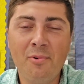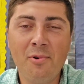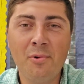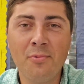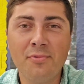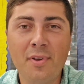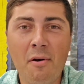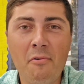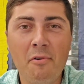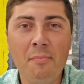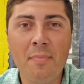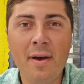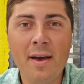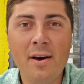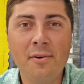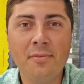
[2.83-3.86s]
We're going to talk
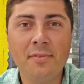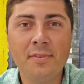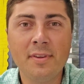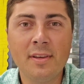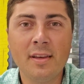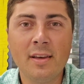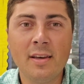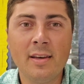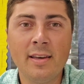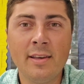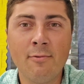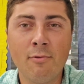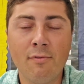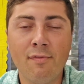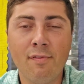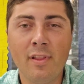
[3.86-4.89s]
about
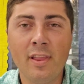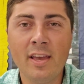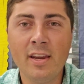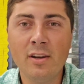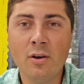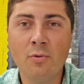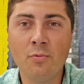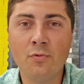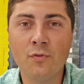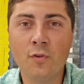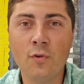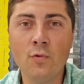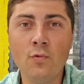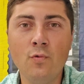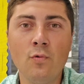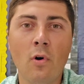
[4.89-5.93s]
and reflect on
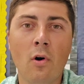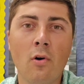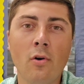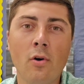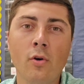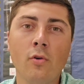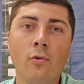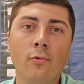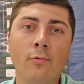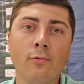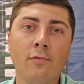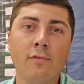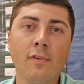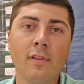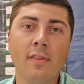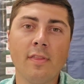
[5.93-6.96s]
two
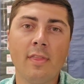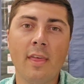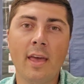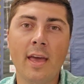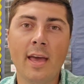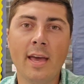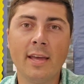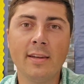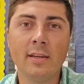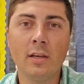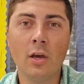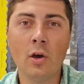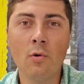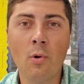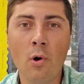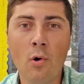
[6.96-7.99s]
articles that
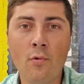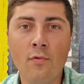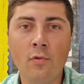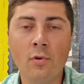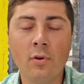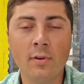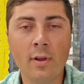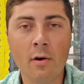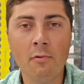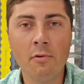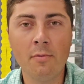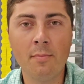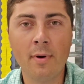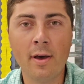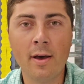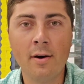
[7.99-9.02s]
go over and talk
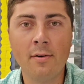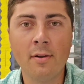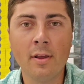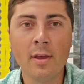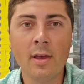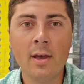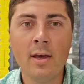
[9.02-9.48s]
about